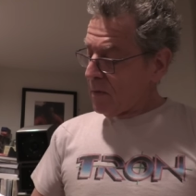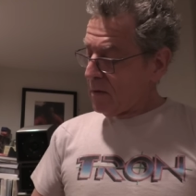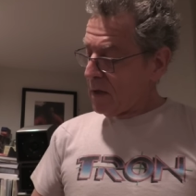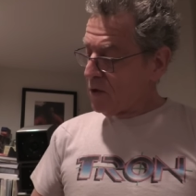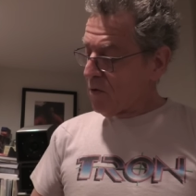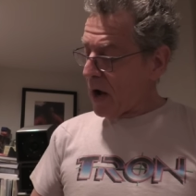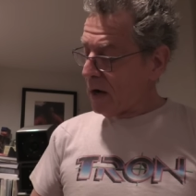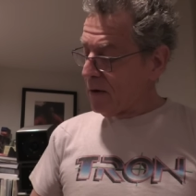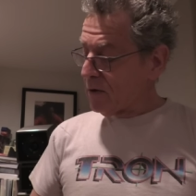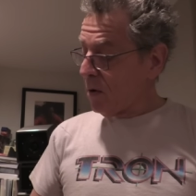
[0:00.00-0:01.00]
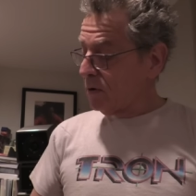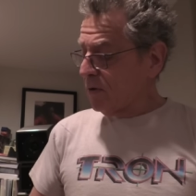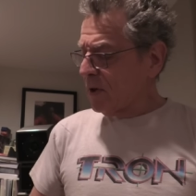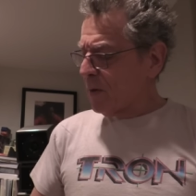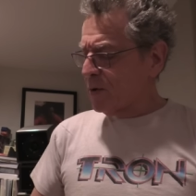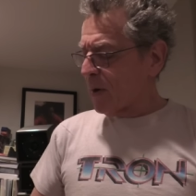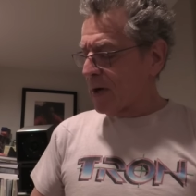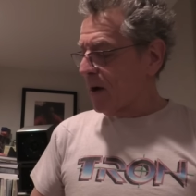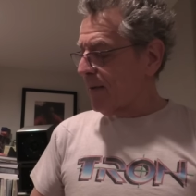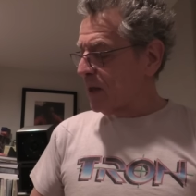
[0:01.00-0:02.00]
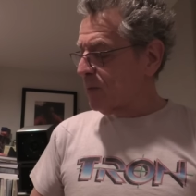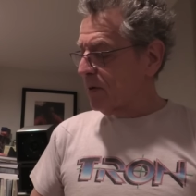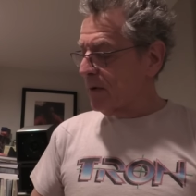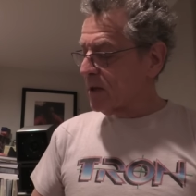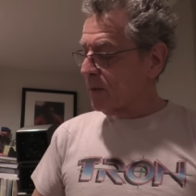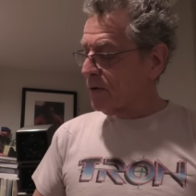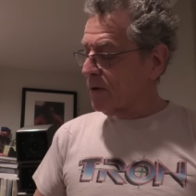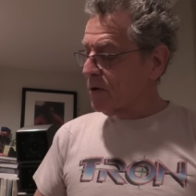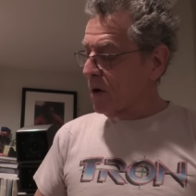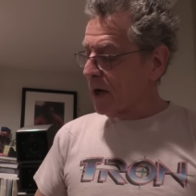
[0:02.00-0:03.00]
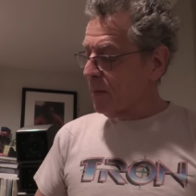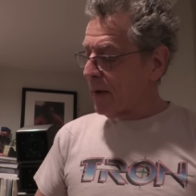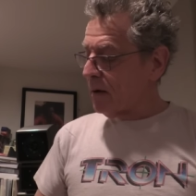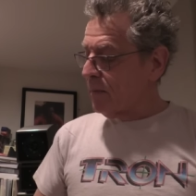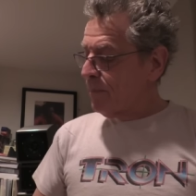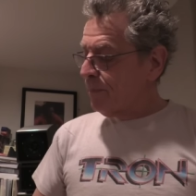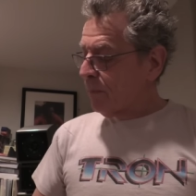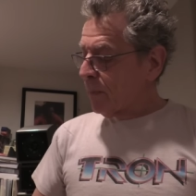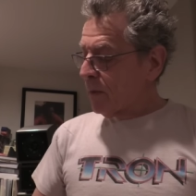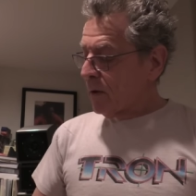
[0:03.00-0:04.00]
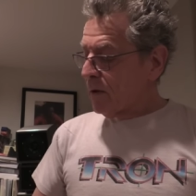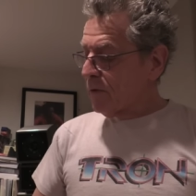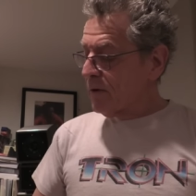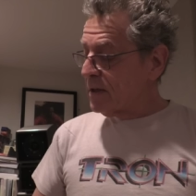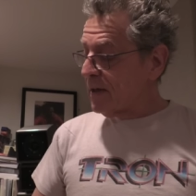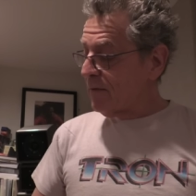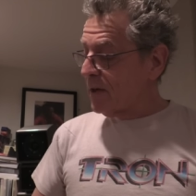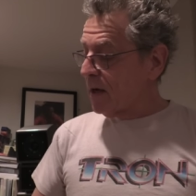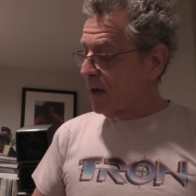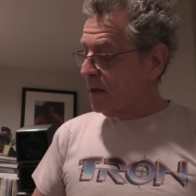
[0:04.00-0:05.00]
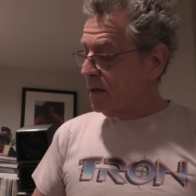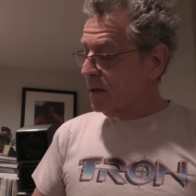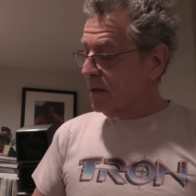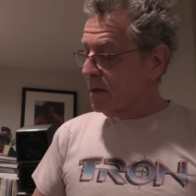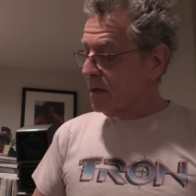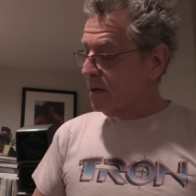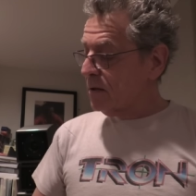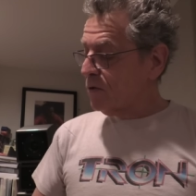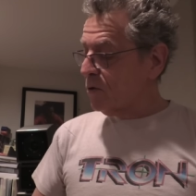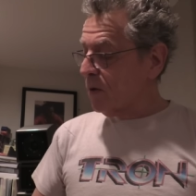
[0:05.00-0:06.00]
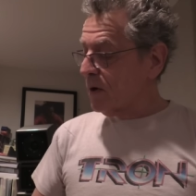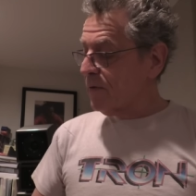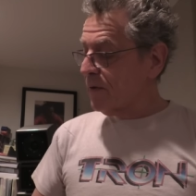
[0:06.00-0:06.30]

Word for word: the dryer is it's only 129. That's pretty reasonable. So you're talking about 379, 200